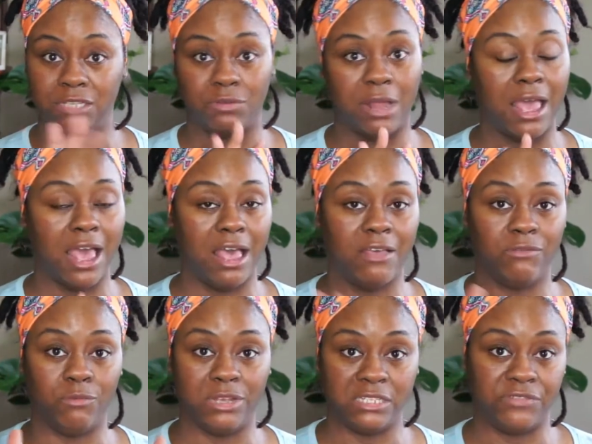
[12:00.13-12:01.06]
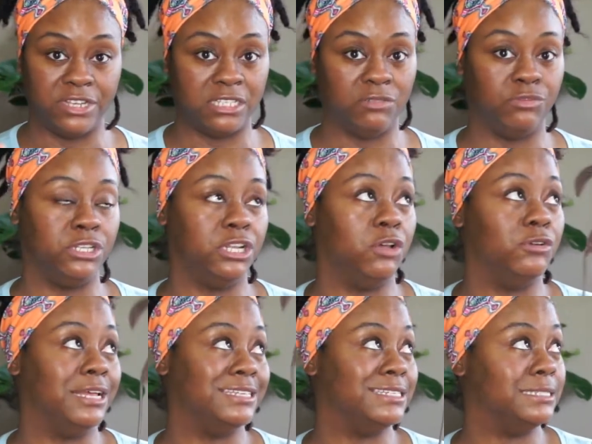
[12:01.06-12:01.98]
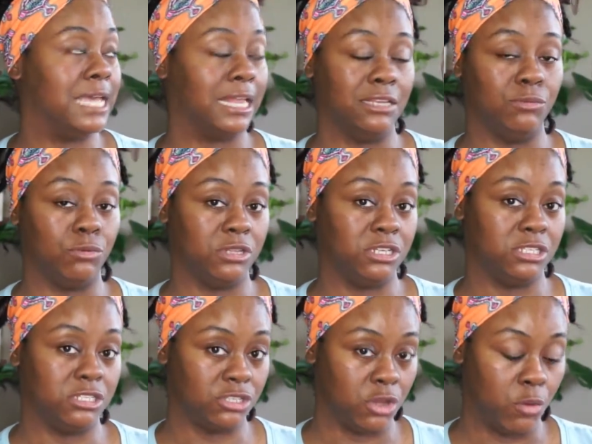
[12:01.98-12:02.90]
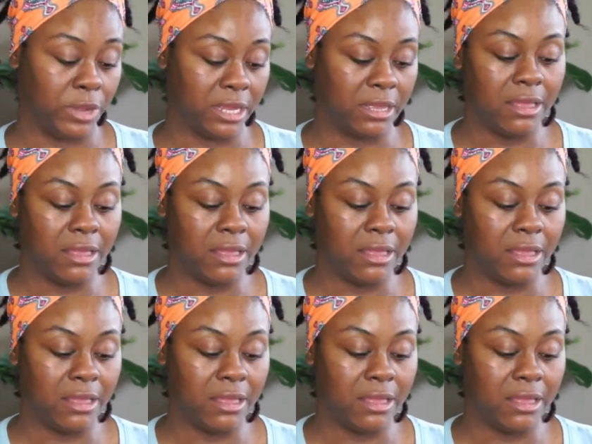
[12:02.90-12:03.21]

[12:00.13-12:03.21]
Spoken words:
what I have, west-facing window, and that's exactly where this is going.